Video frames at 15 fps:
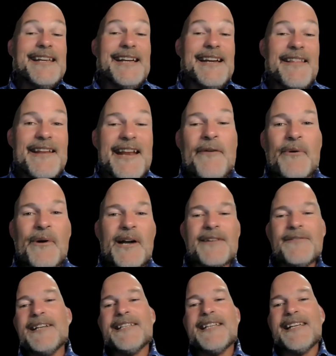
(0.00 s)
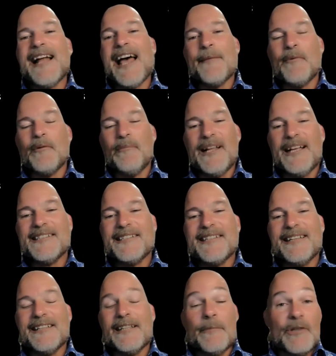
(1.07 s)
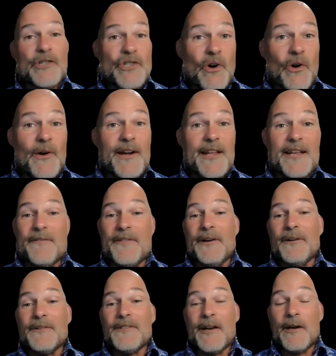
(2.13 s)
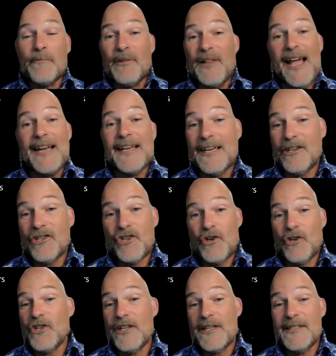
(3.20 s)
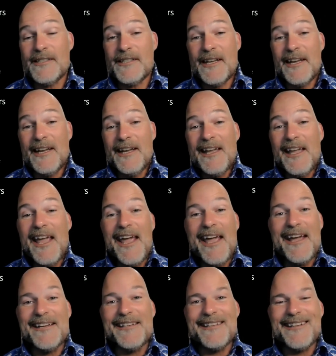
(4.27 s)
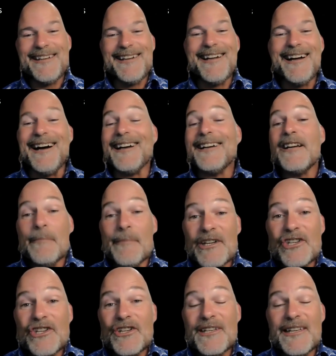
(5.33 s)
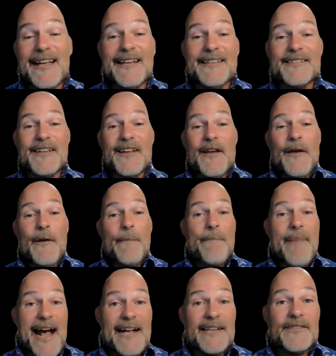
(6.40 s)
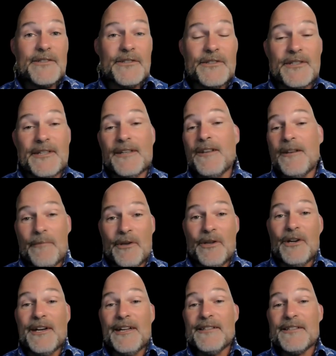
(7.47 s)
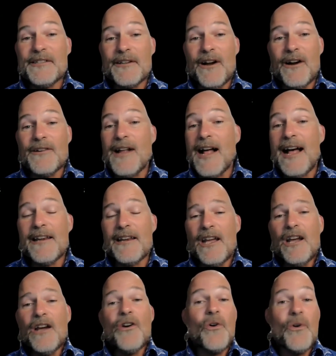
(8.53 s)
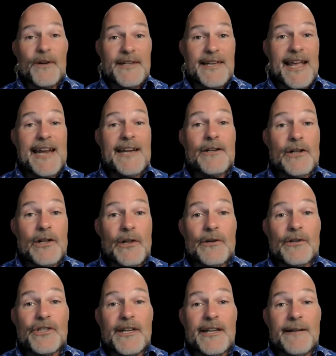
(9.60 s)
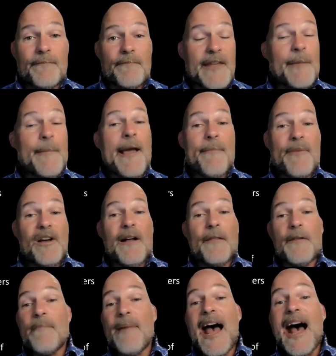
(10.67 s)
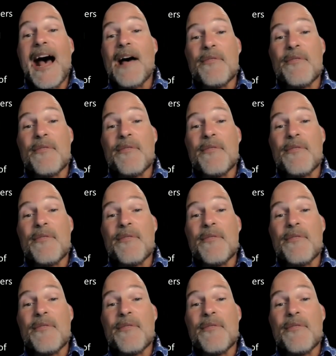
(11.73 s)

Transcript: Indeed, in the network of undeniable blessing, the majority of those that are planting churches and uh, commissioned as pastors in communities are not ordained clergy. They may be on the